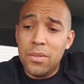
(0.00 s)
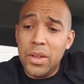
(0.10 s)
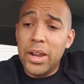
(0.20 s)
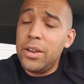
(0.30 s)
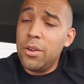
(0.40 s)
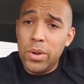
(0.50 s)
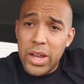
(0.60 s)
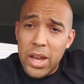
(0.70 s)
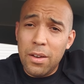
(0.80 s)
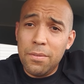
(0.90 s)
that I don't
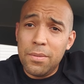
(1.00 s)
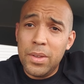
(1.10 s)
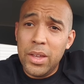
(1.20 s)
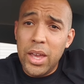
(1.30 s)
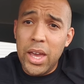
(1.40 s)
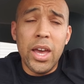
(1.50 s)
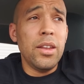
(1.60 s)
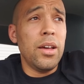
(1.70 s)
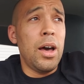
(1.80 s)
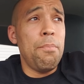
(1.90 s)
have,
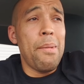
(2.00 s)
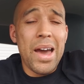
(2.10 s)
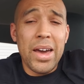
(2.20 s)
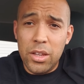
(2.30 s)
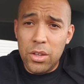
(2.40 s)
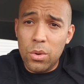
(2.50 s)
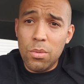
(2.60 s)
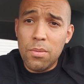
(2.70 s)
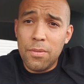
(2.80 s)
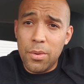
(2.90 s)
and I'm mad at
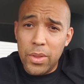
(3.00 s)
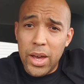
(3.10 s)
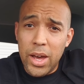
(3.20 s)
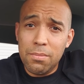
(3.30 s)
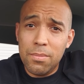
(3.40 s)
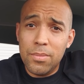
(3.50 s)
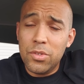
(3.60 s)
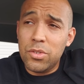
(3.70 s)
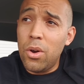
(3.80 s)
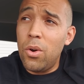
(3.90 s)
you for that.
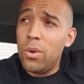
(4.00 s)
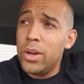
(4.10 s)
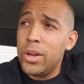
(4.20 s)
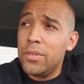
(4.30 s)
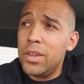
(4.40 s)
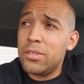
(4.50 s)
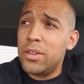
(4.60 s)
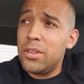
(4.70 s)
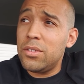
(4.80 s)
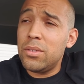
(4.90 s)
So
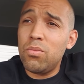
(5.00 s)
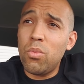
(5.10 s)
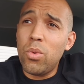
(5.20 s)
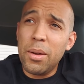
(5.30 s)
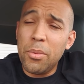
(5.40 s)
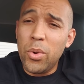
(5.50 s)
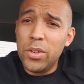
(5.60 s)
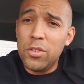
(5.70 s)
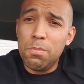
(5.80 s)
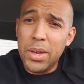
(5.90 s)
this is what I'm
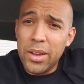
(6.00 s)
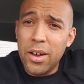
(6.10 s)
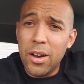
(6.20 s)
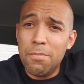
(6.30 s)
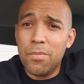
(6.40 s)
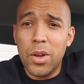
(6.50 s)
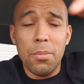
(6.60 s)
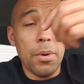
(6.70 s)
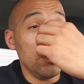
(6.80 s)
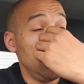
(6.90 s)
going to pick up
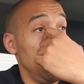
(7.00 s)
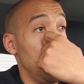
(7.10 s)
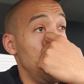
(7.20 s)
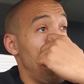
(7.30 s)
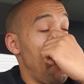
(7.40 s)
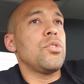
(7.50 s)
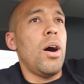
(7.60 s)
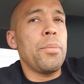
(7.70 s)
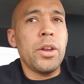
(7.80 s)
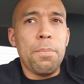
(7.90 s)
about you. So
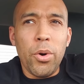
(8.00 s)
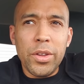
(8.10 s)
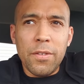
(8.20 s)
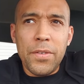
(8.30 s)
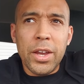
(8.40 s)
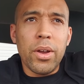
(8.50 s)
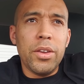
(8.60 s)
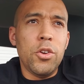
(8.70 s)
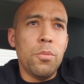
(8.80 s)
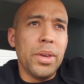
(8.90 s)
I'm going to point the finger
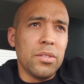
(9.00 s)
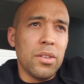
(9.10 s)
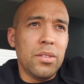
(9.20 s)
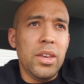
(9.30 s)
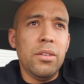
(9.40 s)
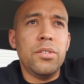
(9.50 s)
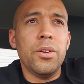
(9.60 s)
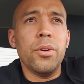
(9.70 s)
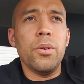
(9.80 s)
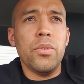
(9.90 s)
at you because it's
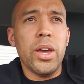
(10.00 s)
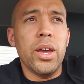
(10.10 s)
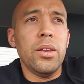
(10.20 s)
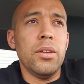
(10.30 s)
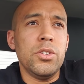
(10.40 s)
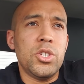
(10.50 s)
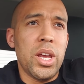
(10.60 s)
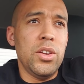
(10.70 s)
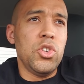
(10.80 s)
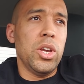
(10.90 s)
easier than
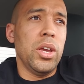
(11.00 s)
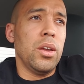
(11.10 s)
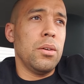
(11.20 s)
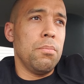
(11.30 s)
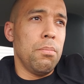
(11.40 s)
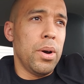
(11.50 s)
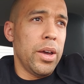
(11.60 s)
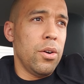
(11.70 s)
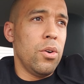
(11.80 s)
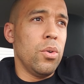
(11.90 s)
changing
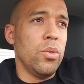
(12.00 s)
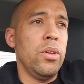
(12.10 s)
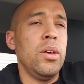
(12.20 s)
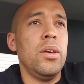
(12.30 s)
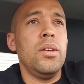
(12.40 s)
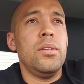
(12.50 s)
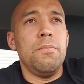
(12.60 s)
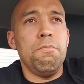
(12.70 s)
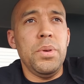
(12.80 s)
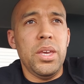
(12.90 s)
my own
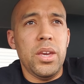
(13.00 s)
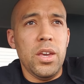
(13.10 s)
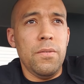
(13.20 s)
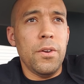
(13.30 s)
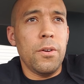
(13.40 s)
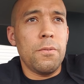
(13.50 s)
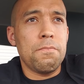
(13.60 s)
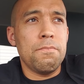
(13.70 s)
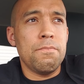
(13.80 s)
behavior.